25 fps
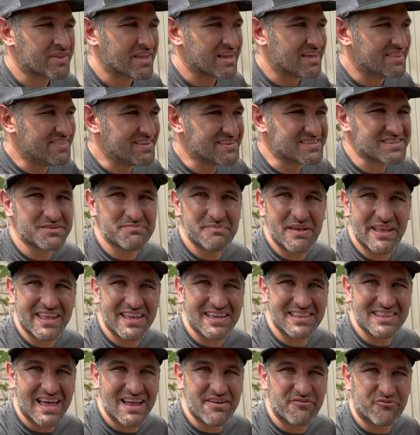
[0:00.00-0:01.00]
This is
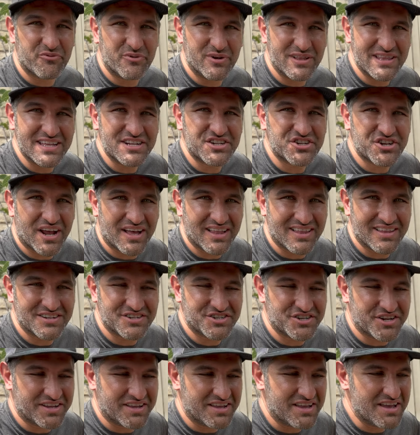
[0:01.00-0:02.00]
making life really
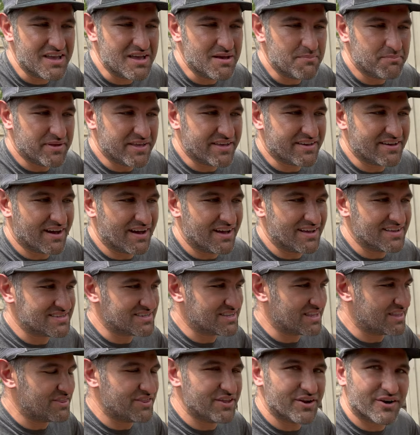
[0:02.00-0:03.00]
challenging
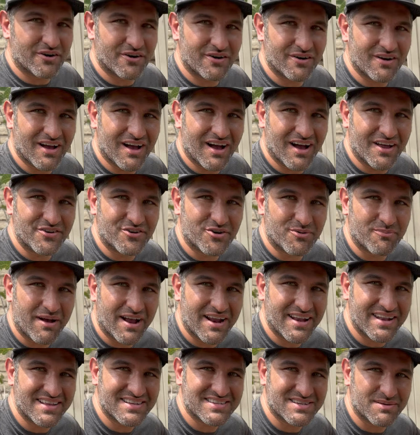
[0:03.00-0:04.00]
because they're
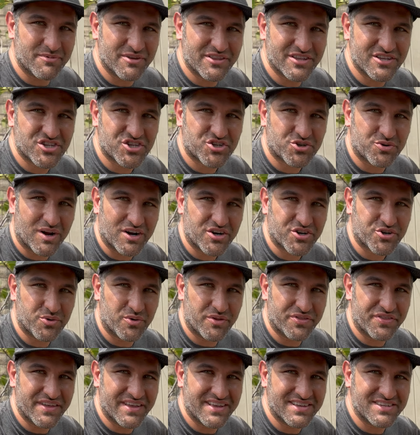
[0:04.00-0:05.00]
undermining some of the structural
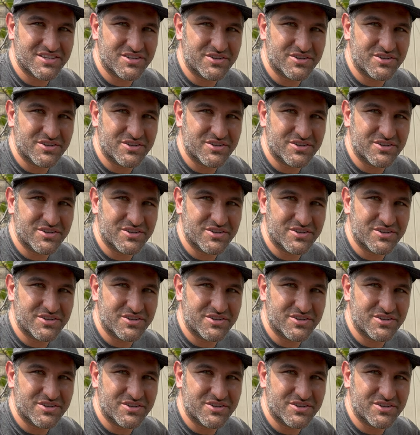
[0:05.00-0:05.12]
things.